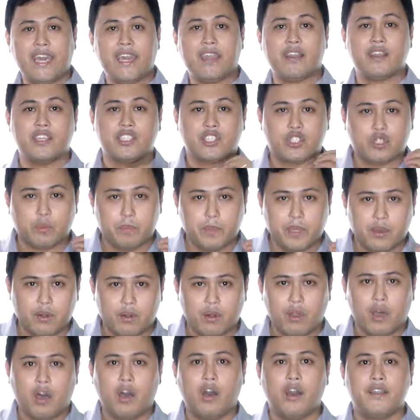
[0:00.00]
here is to be
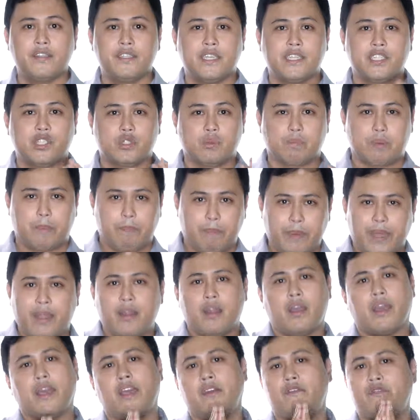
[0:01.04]
raw and just to
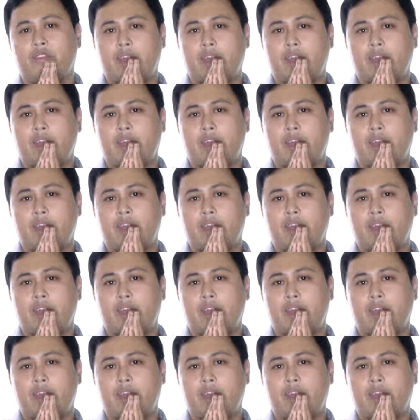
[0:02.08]
prepare a